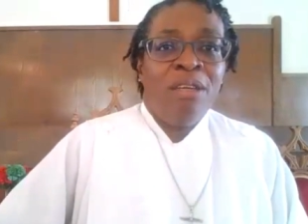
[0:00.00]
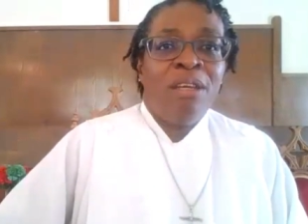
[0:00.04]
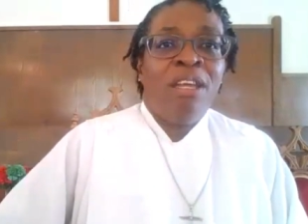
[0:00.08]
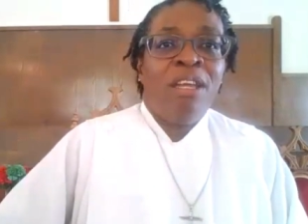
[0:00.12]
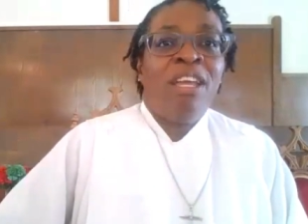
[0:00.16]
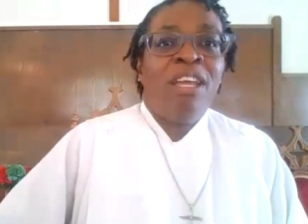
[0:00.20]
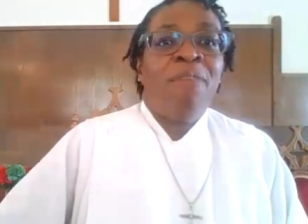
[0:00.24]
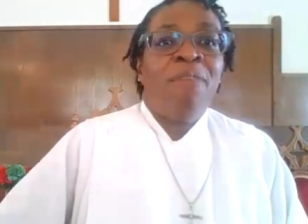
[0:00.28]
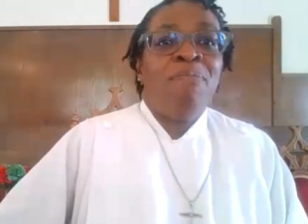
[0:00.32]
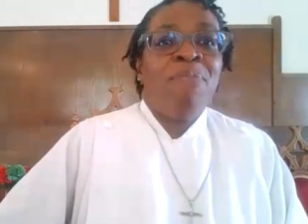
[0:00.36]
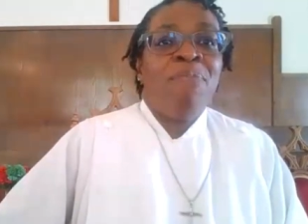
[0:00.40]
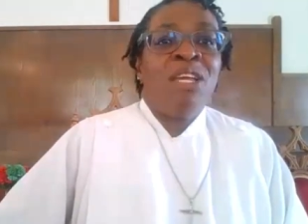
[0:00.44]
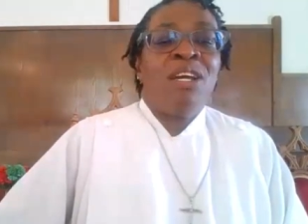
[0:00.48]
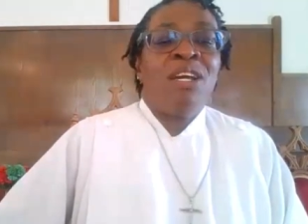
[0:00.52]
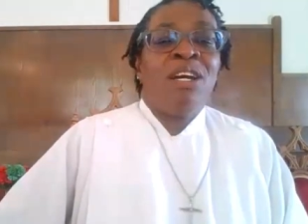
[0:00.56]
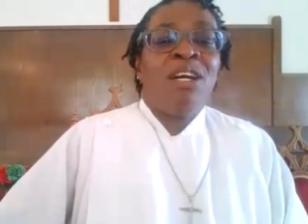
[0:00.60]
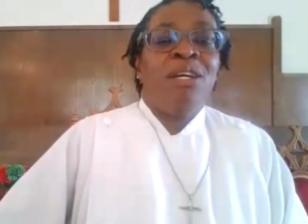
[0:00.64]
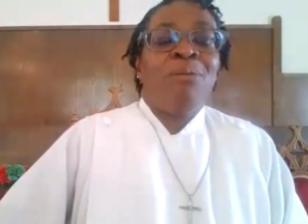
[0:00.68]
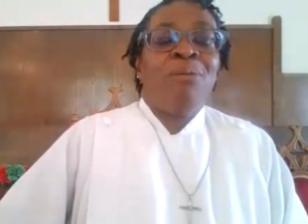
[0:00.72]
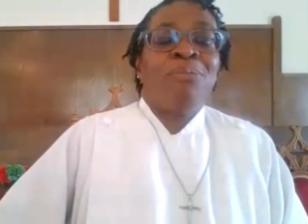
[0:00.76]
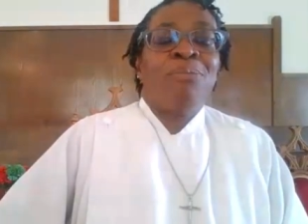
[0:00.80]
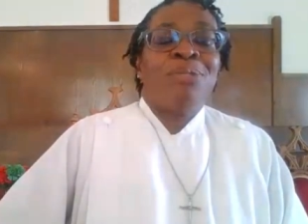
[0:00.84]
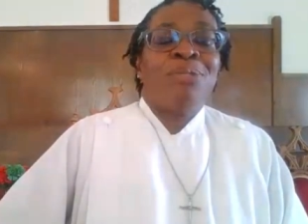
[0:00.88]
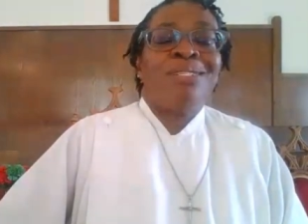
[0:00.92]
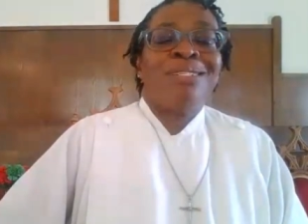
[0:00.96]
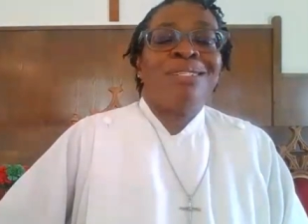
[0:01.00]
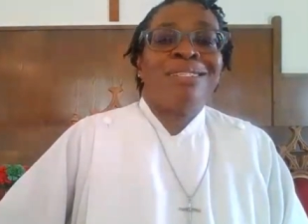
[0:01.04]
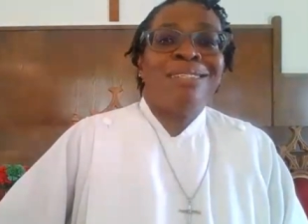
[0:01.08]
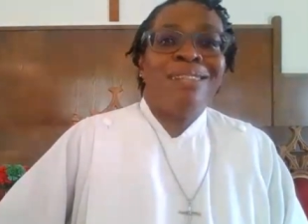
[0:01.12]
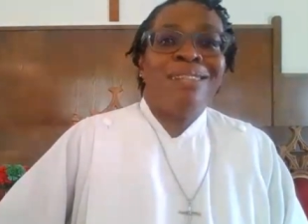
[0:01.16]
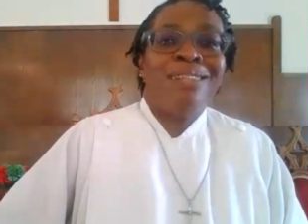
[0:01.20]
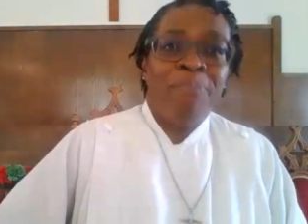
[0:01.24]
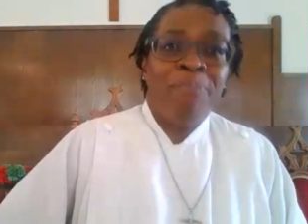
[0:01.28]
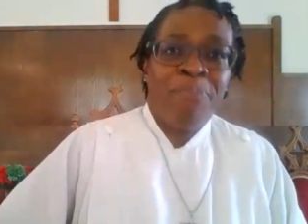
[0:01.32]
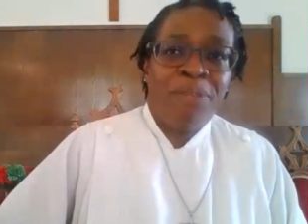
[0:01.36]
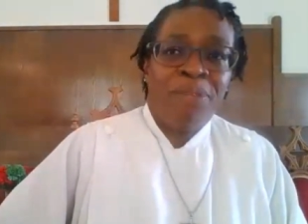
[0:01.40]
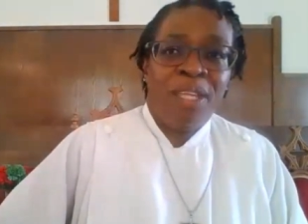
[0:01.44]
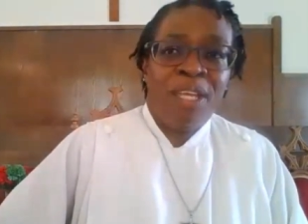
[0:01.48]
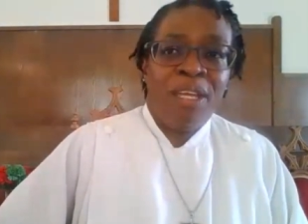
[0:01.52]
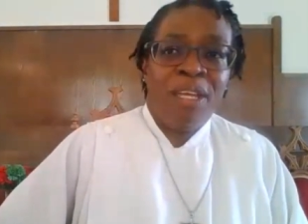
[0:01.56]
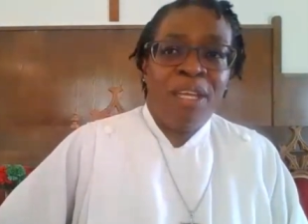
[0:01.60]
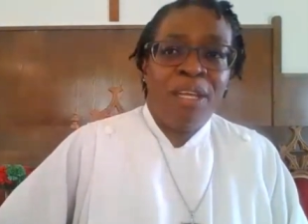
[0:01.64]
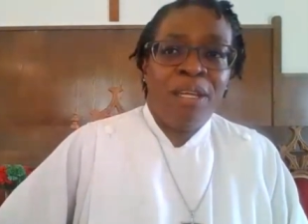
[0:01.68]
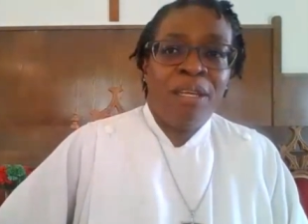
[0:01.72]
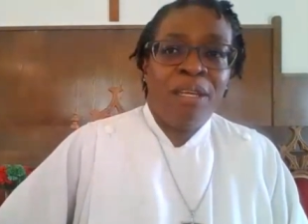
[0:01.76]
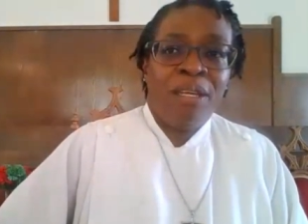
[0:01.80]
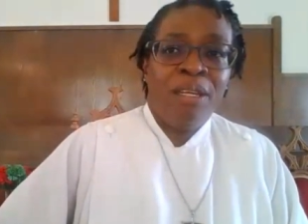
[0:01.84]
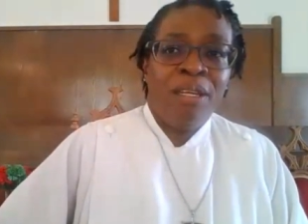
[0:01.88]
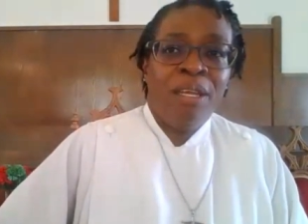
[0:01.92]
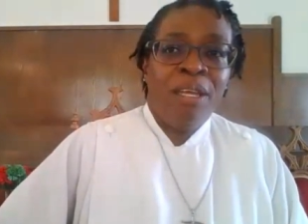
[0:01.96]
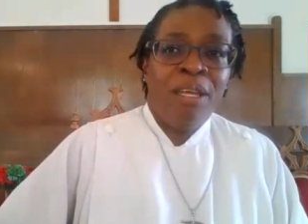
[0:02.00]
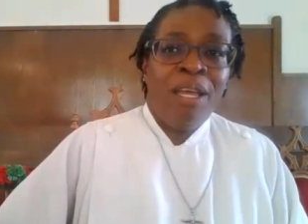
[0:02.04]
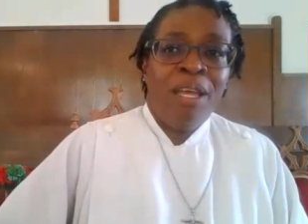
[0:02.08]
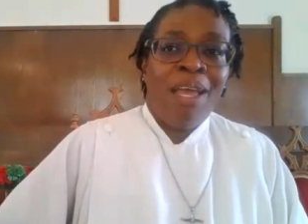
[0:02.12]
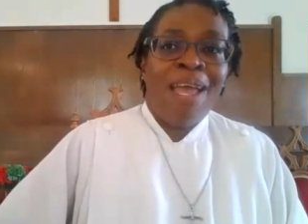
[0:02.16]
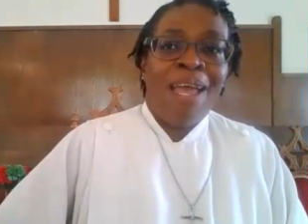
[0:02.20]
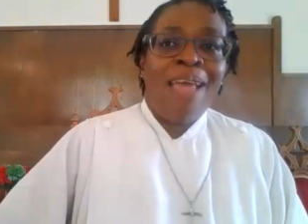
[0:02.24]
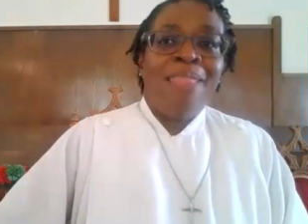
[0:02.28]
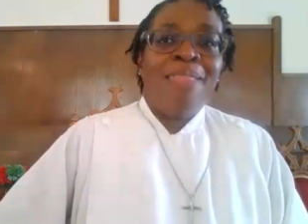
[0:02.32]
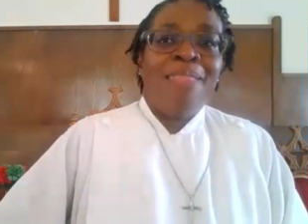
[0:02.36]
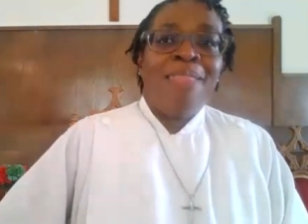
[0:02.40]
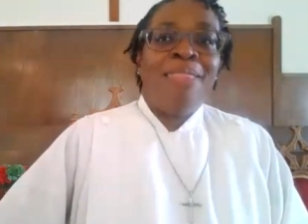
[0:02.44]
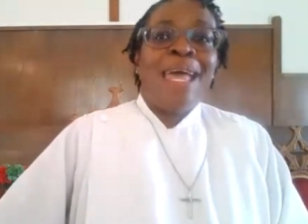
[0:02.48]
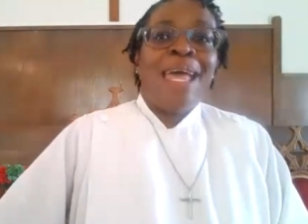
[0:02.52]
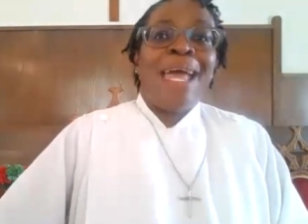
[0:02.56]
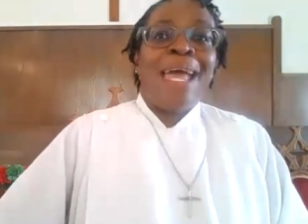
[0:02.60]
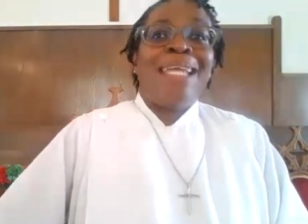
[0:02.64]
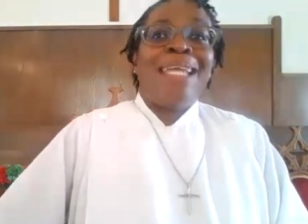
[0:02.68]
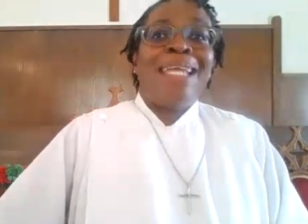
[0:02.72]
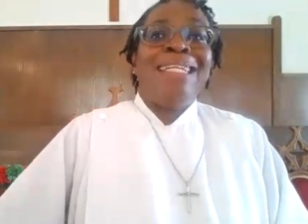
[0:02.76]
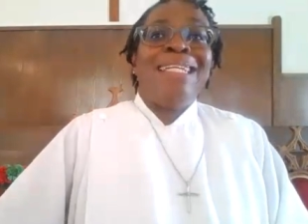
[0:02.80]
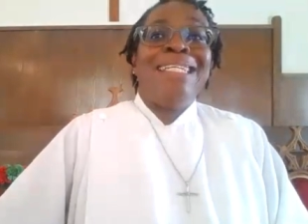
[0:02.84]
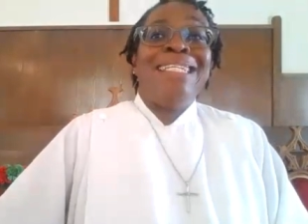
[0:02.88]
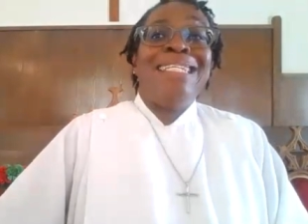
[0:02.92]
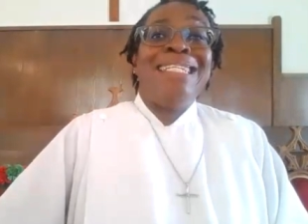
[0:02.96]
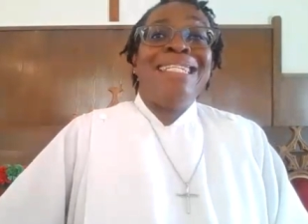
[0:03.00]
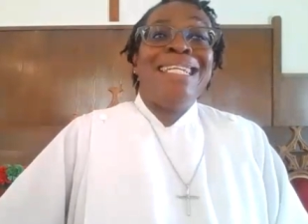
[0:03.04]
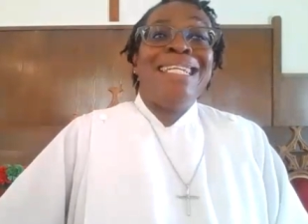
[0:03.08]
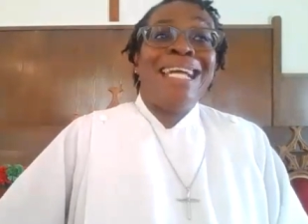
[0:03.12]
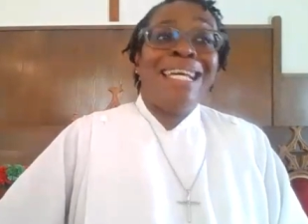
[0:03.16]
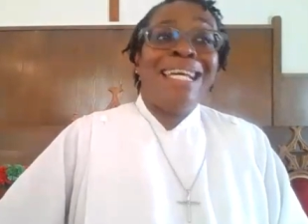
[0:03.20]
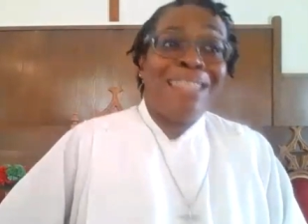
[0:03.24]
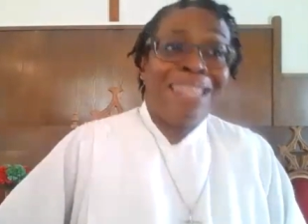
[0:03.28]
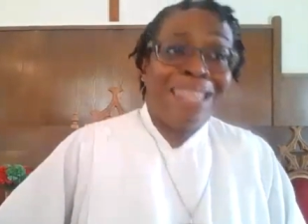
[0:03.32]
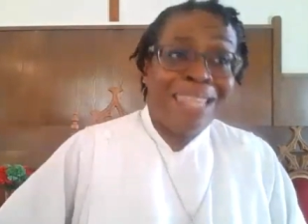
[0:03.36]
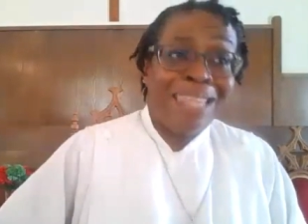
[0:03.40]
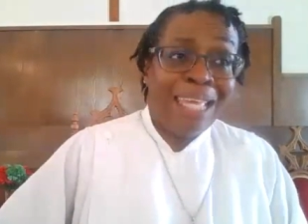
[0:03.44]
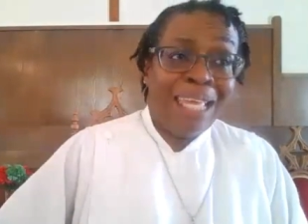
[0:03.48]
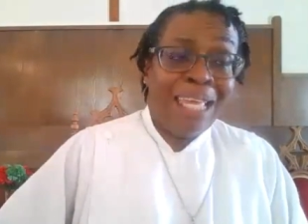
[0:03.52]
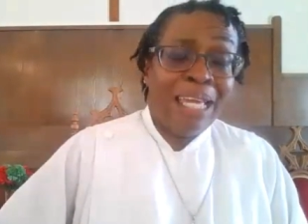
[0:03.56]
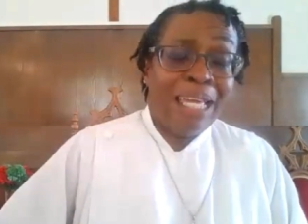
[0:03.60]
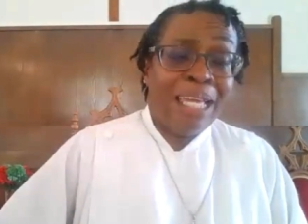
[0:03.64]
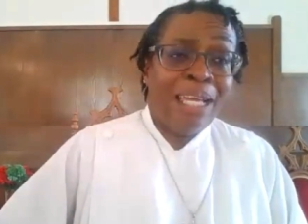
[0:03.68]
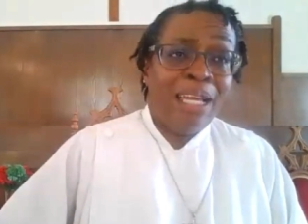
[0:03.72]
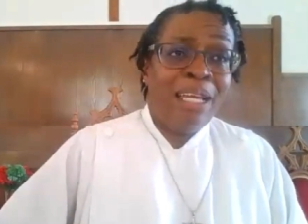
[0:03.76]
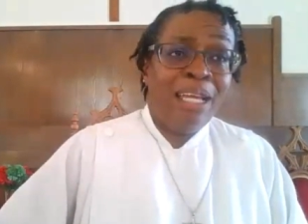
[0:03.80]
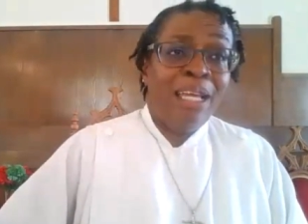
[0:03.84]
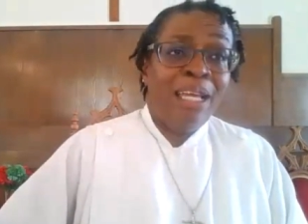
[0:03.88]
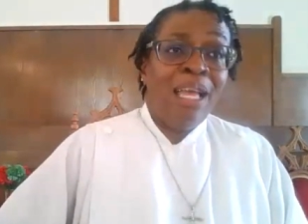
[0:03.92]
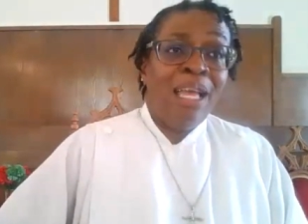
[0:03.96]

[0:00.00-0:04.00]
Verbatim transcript: can become something, and that nothing